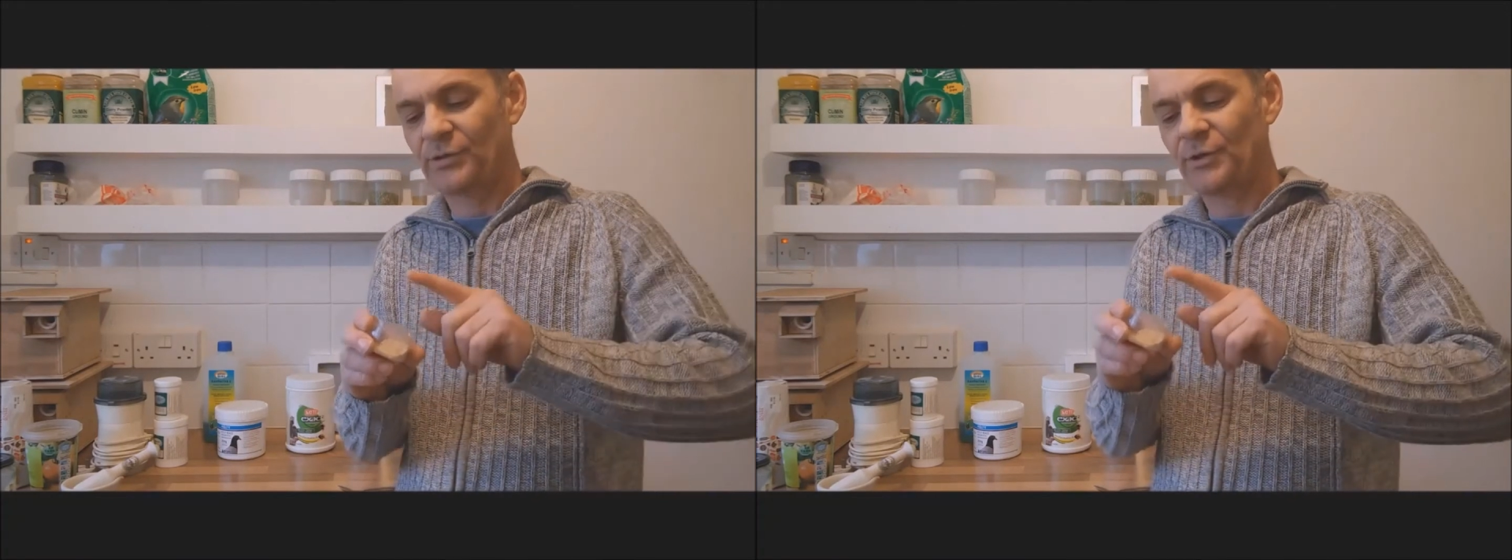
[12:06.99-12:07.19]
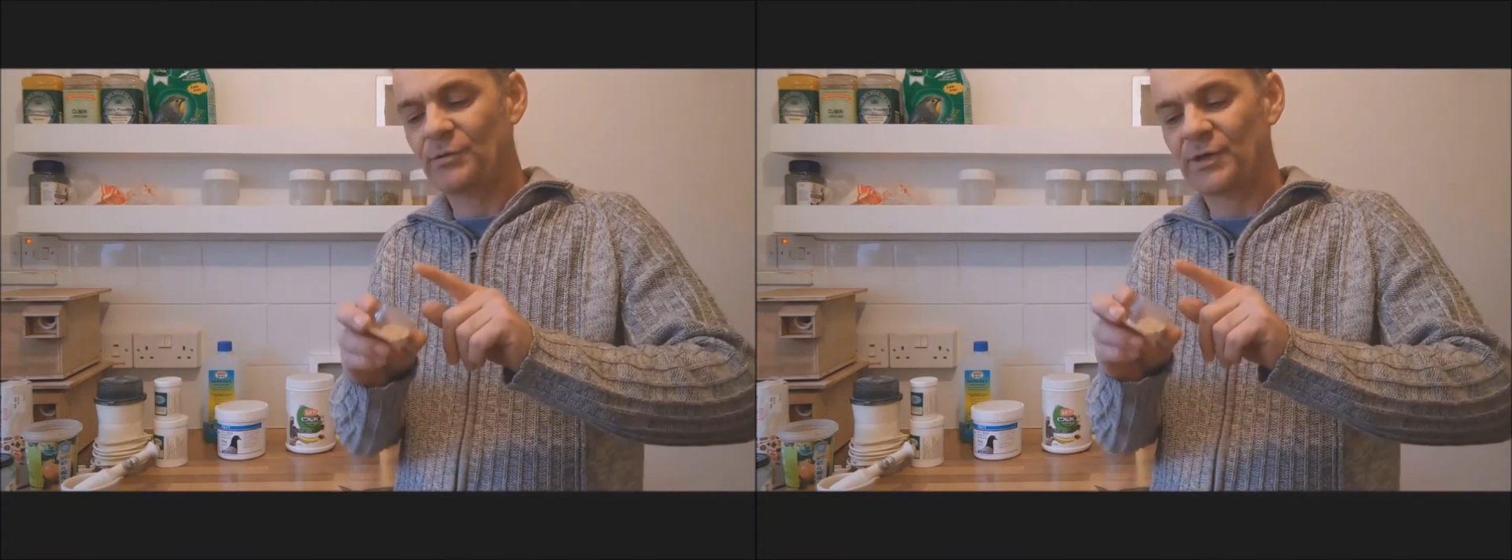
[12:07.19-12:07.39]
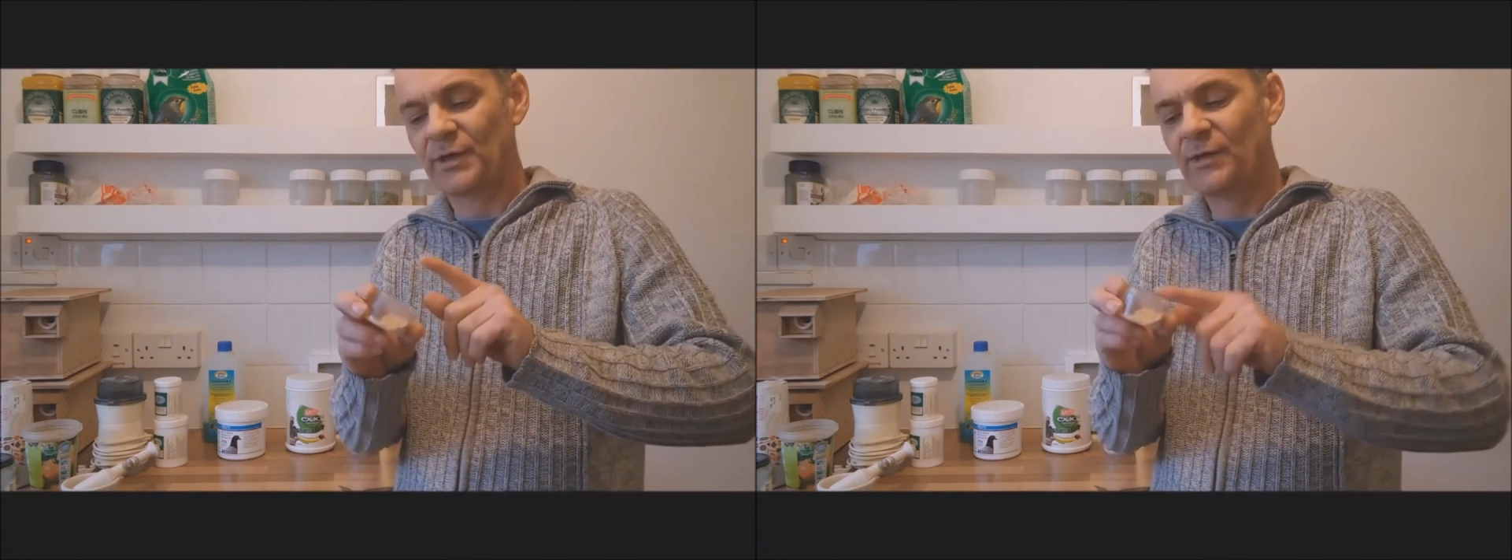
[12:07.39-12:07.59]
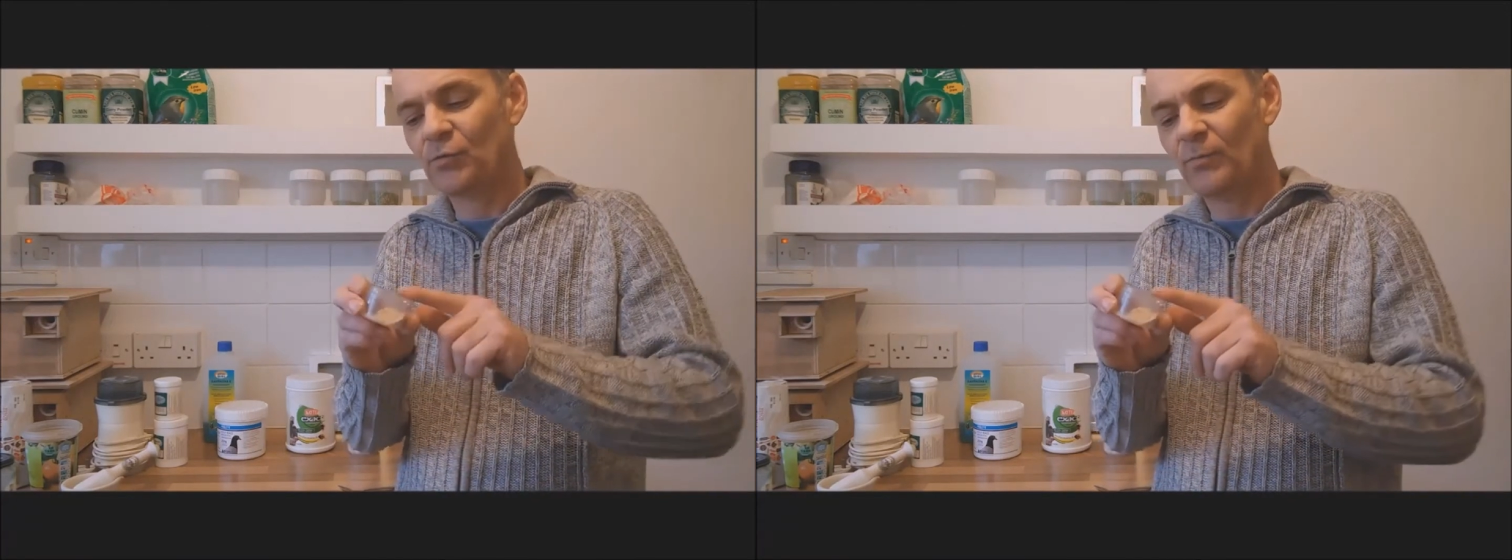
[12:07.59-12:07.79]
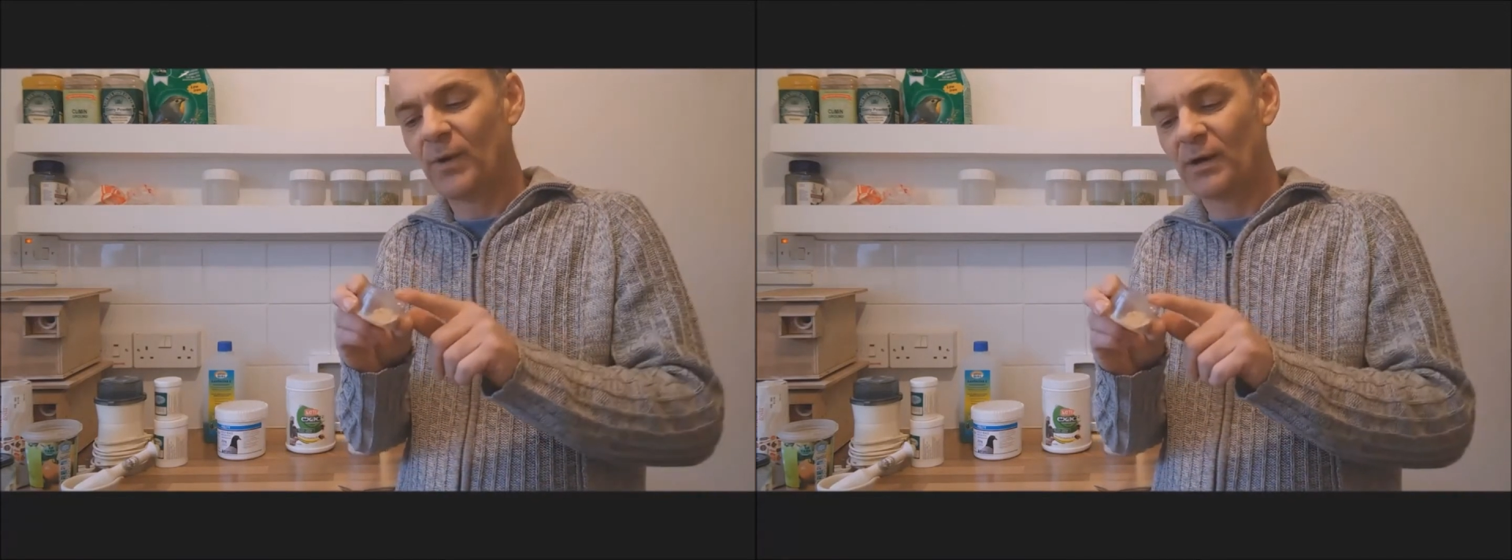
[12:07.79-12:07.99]
you use
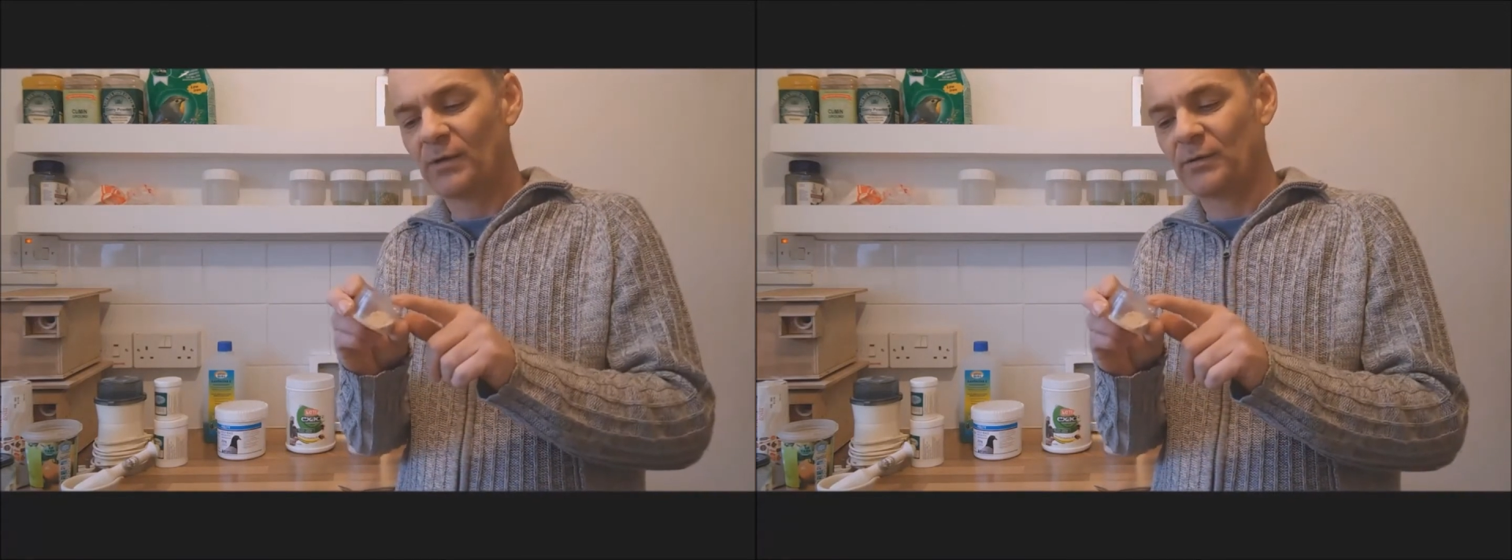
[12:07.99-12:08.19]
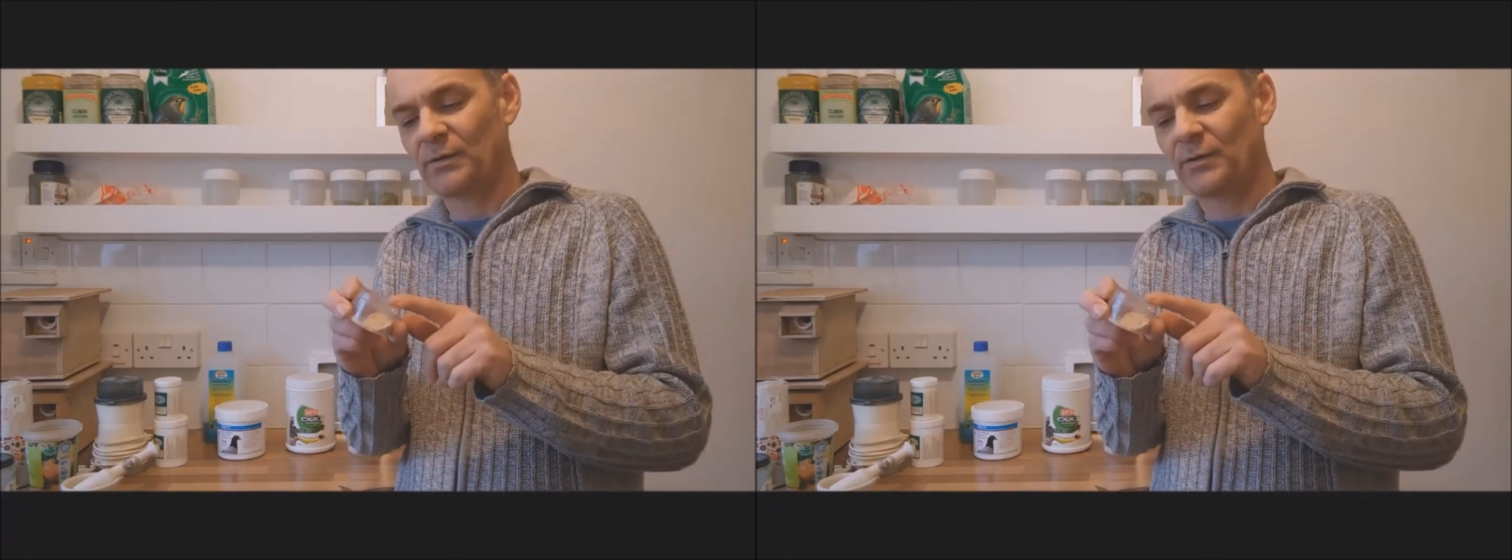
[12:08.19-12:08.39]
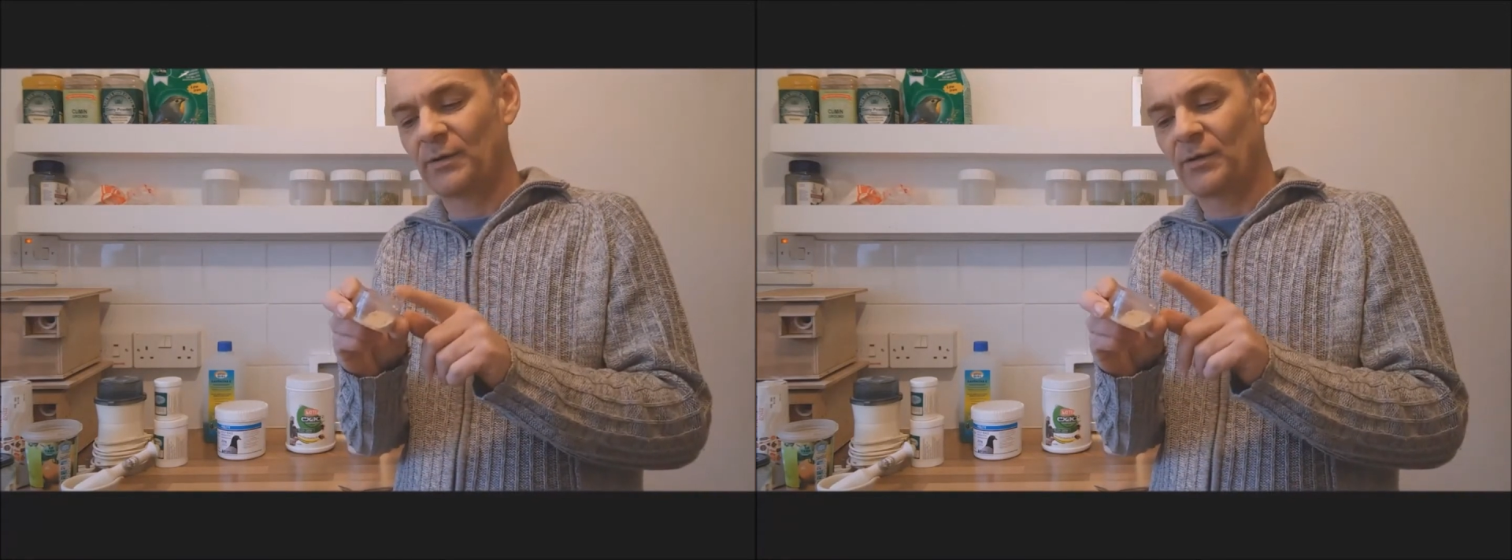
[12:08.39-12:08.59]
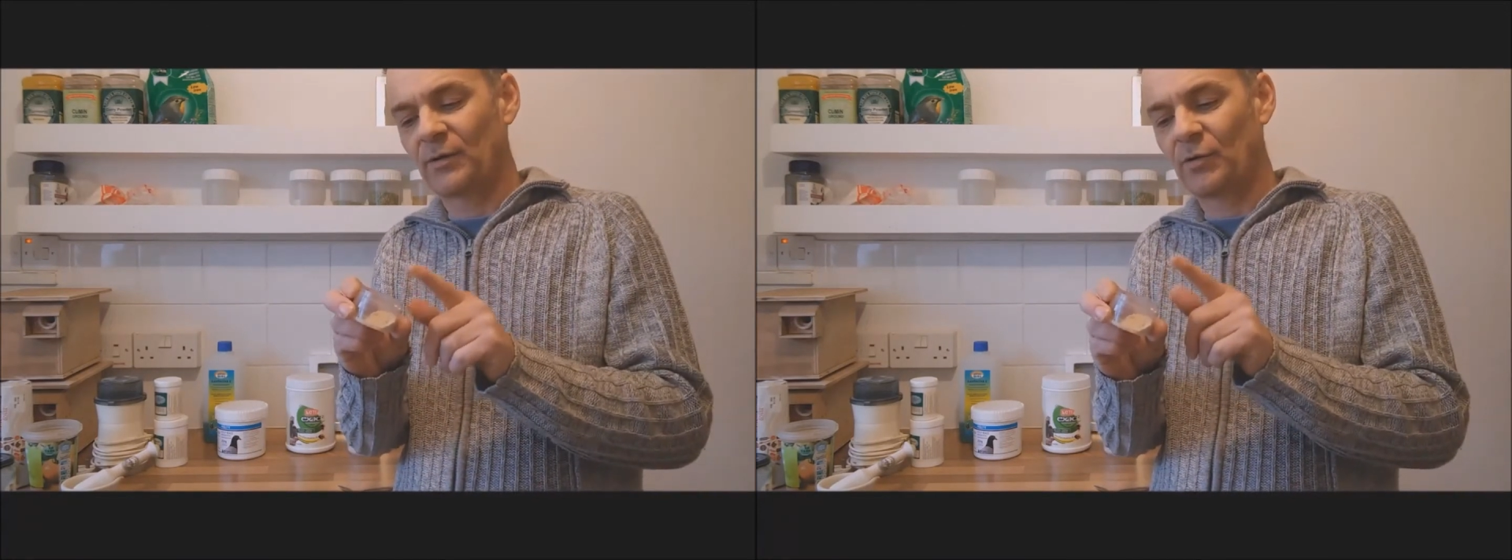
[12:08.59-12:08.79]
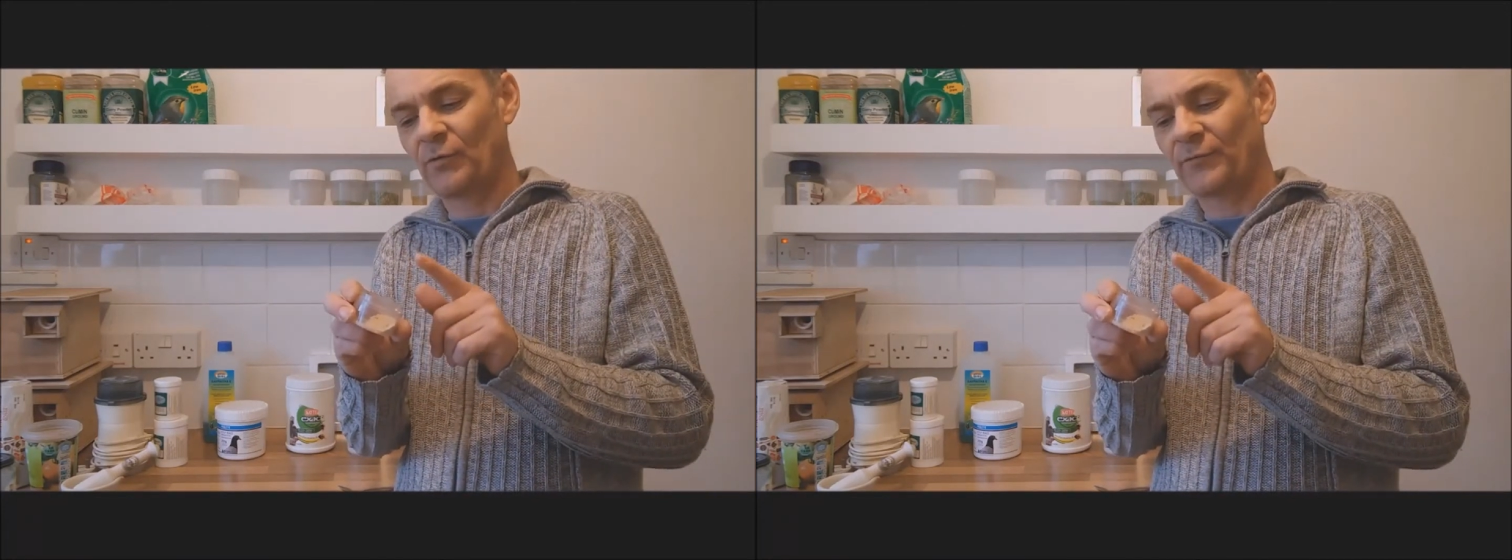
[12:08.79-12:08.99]
equal part
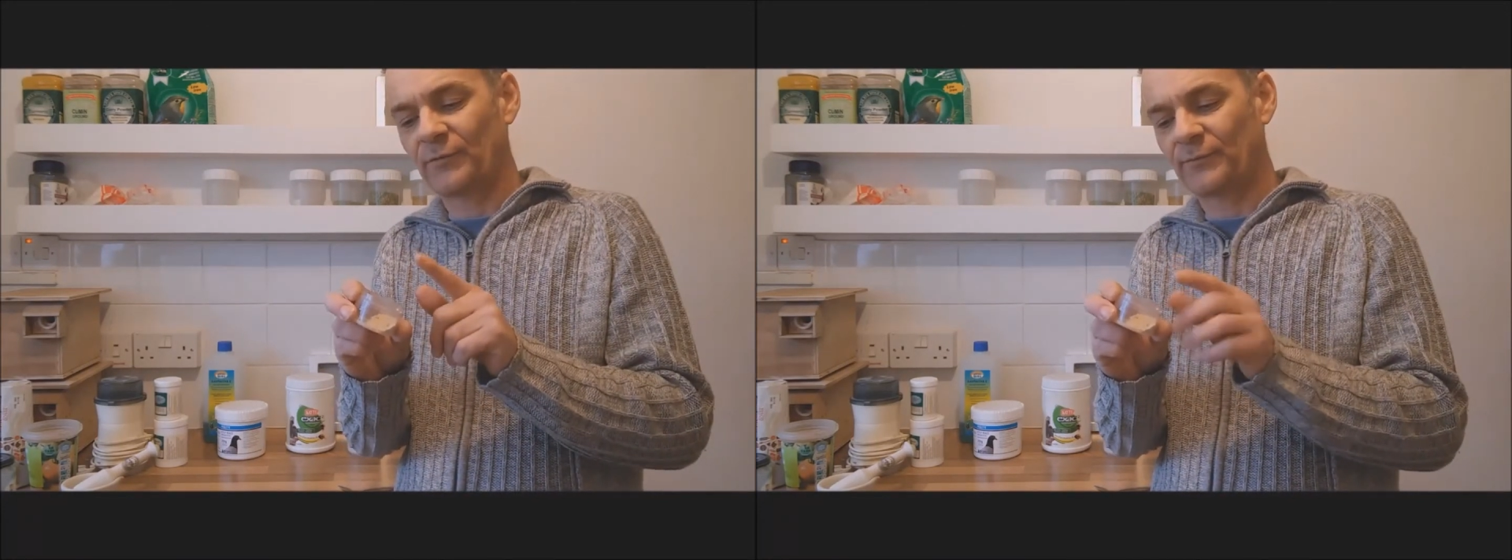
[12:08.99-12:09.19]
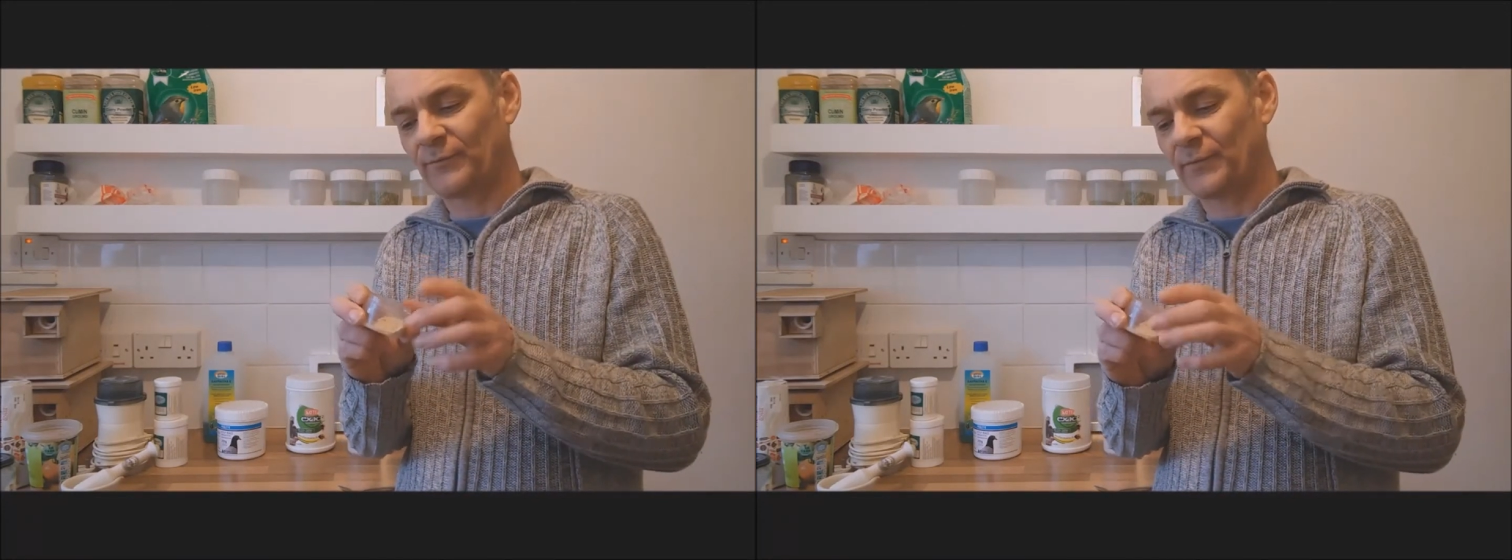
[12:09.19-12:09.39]
of